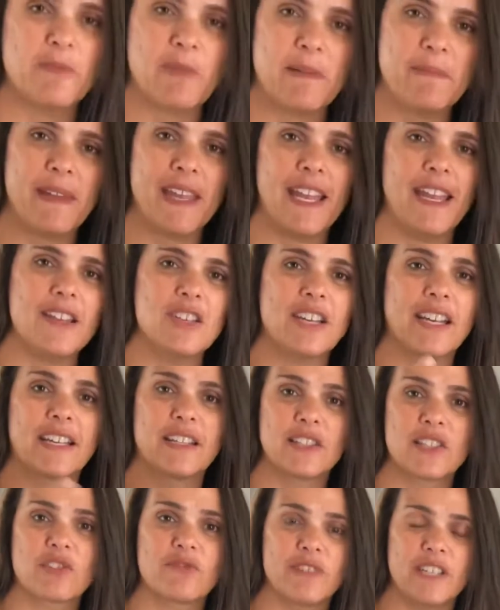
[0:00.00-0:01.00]
page. I
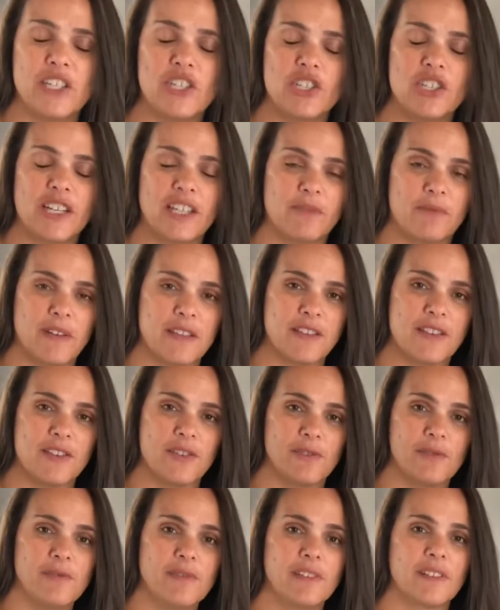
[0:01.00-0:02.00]
can screen share with
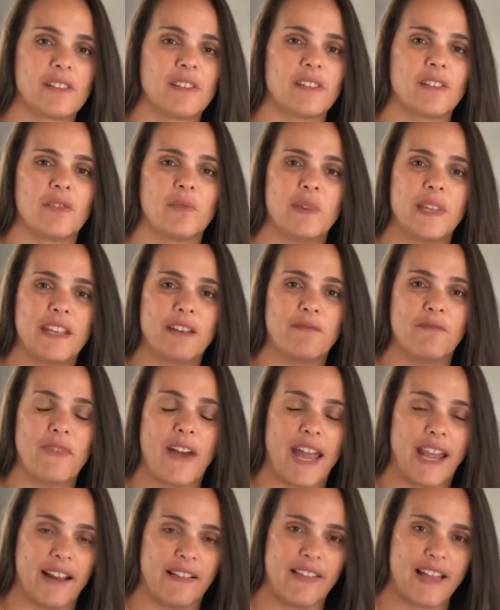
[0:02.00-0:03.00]
you. We can
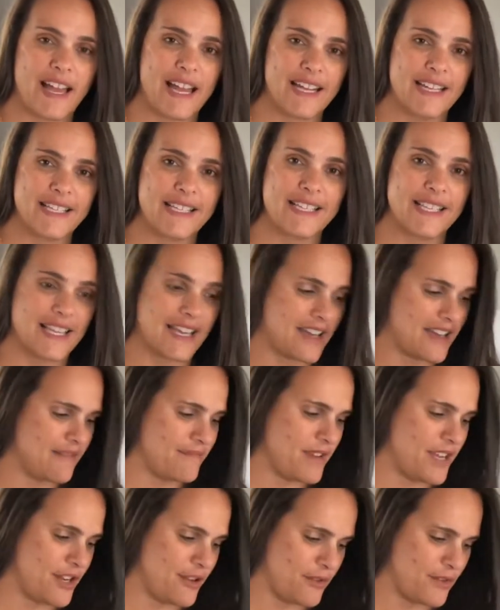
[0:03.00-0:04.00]
finalize
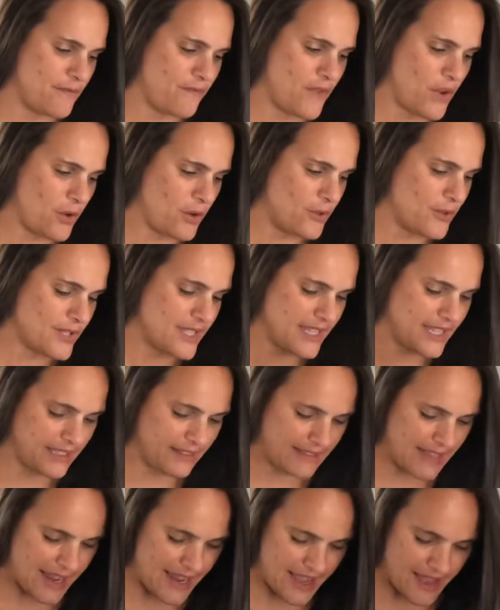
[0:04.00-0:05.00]
the photos and the
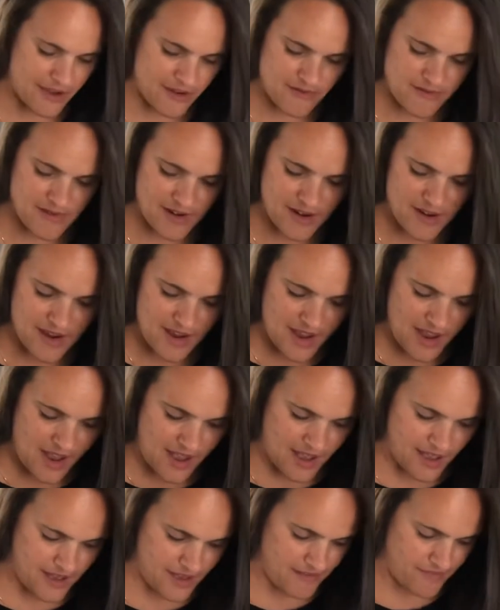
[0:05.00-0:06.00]
layout.
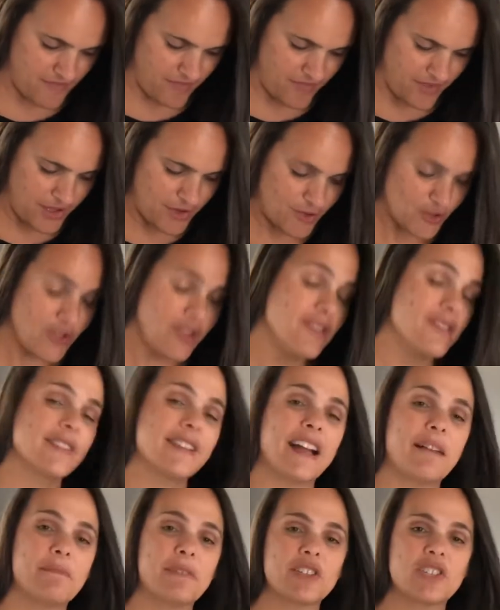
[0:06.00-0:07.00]
Usually there's
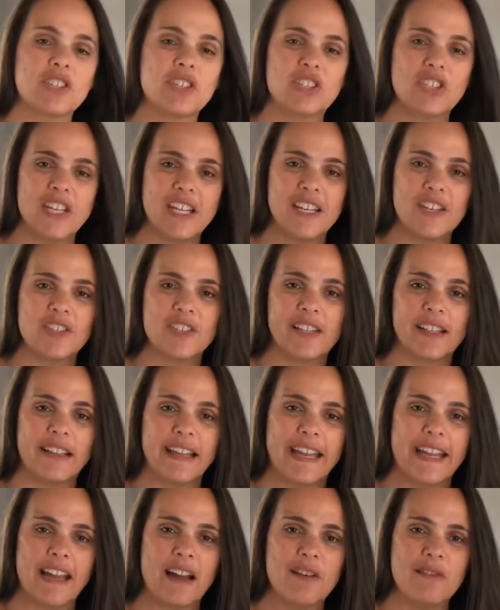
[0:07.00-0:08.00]
not much to change in the
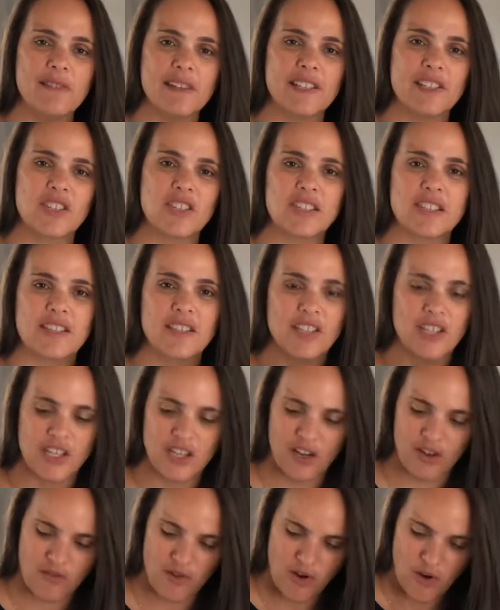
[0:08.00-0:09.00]
layout. It's just,
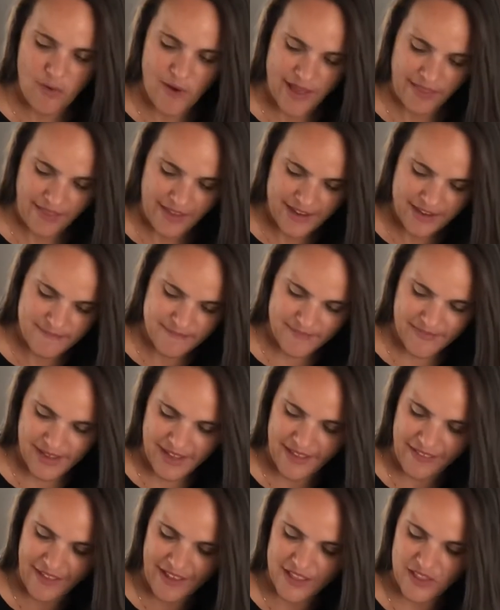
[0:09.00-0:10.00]
oh, I
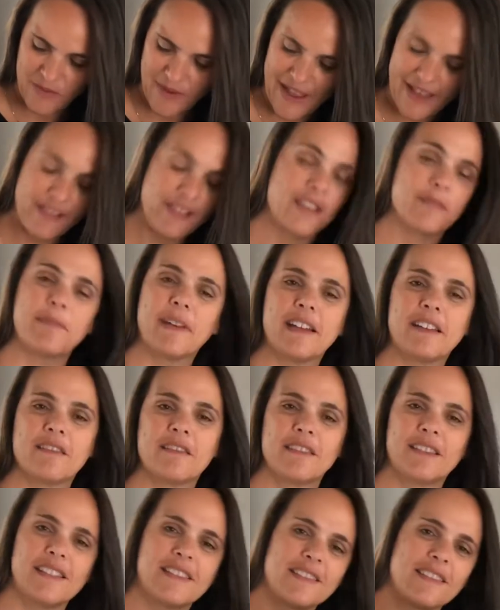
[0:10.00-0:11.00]
like the way I look better
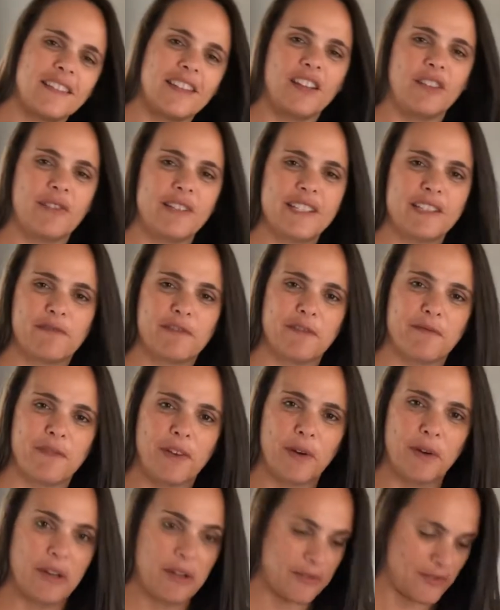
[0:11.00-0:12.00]
in this, a different
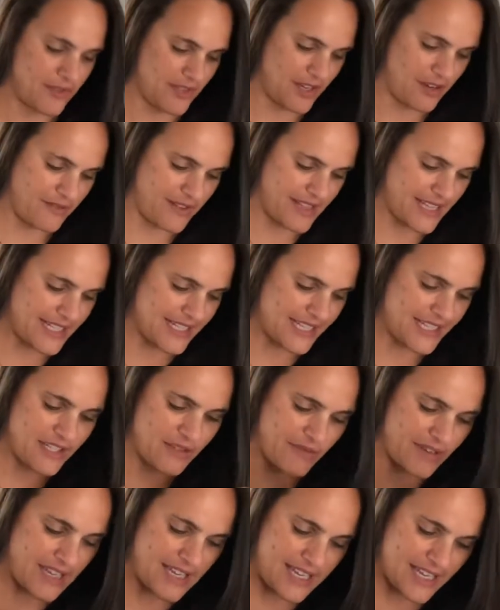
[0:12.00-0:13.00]
photo. So
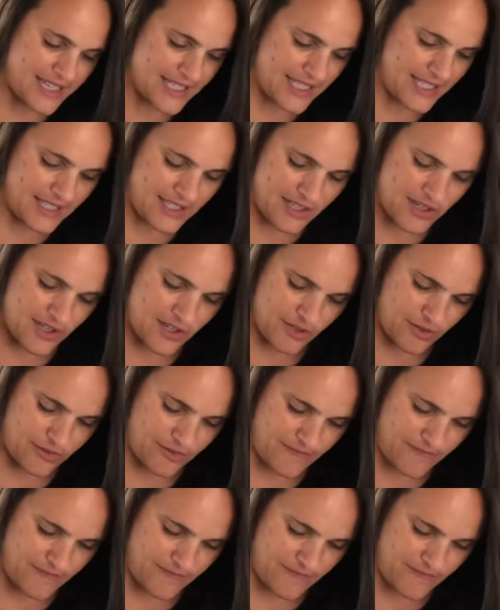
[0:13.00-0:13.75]
it's really easy to do.